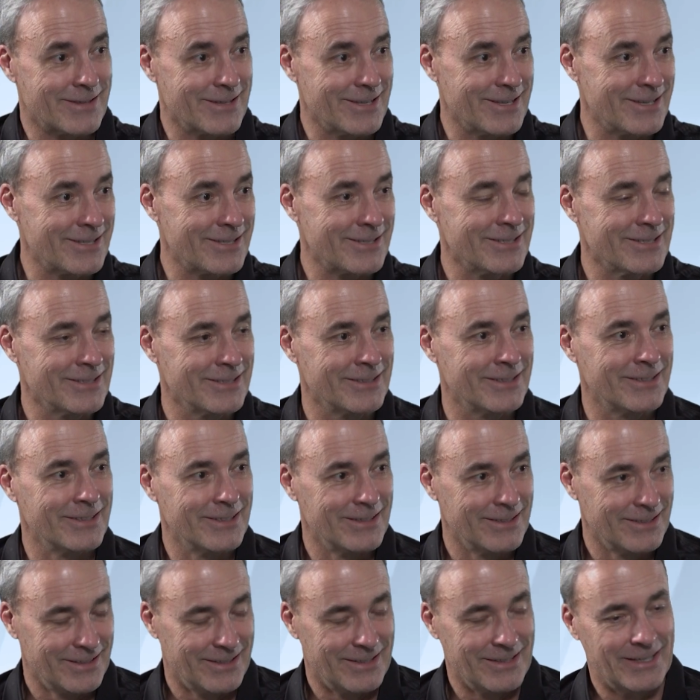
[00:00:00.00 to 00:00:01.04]
this, and
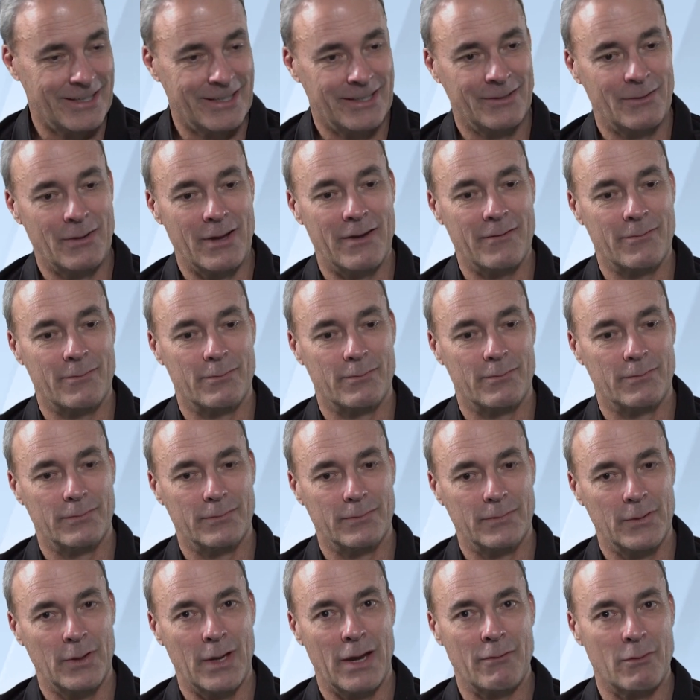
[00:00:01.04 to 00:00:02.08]
you have
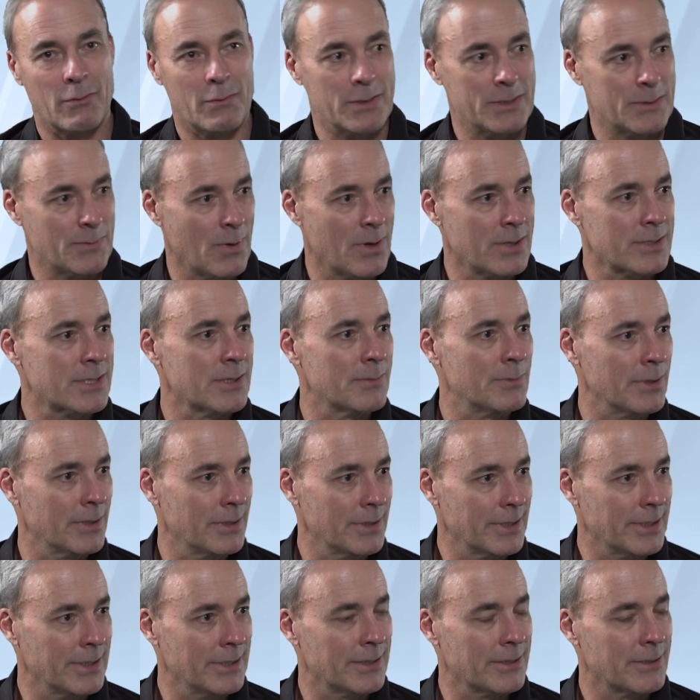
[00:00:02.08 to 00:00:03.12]
a
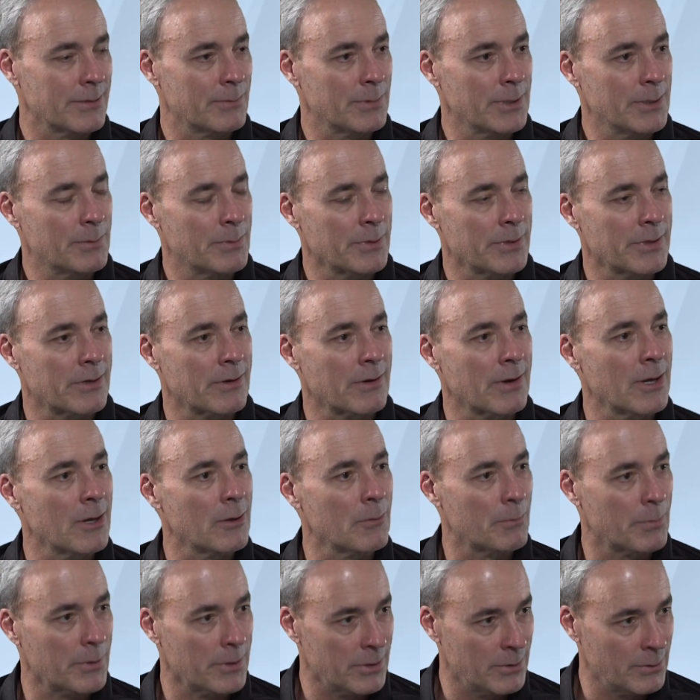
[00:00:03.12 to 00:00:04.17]
responsibility to the people that are
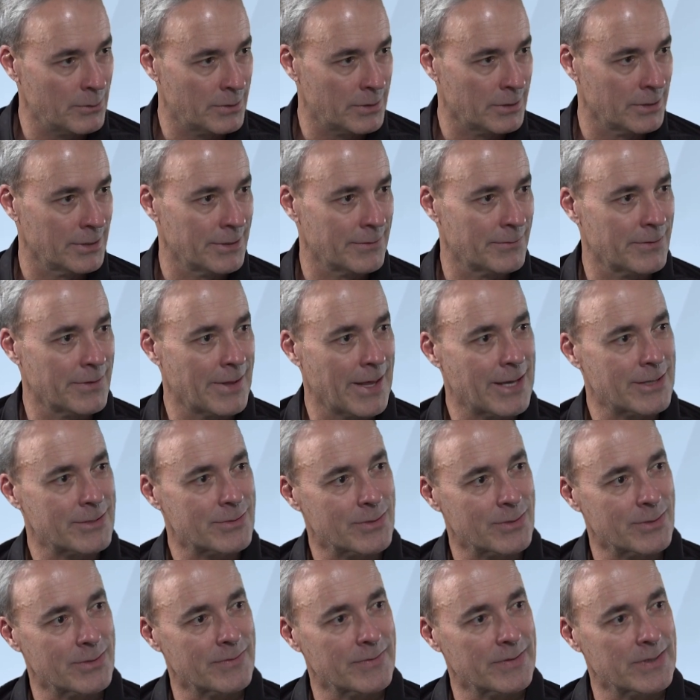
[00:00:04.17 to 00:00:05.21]
helping you deliver that
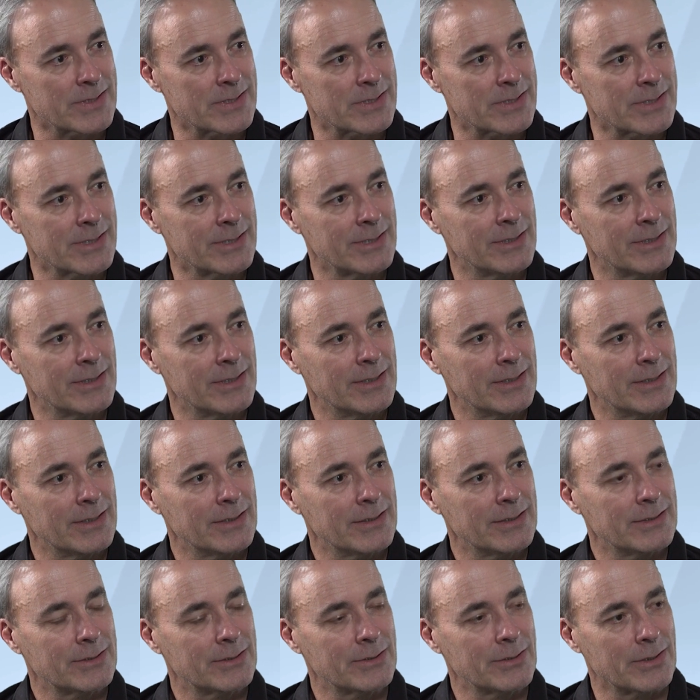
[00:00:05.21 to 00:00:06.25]
service.
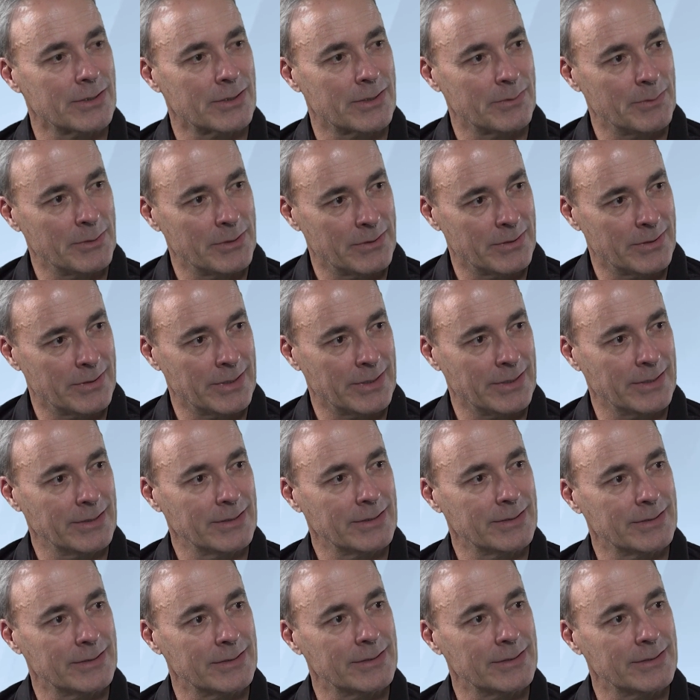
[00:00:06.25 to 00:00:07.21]
Yes. To the community.